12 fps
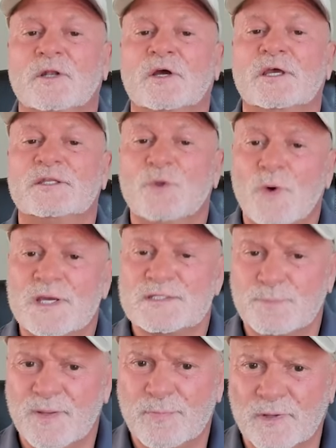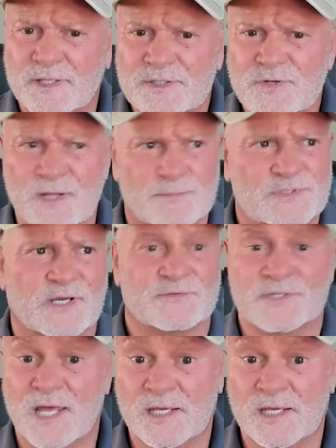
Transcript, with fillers: look at the ways people injure themselves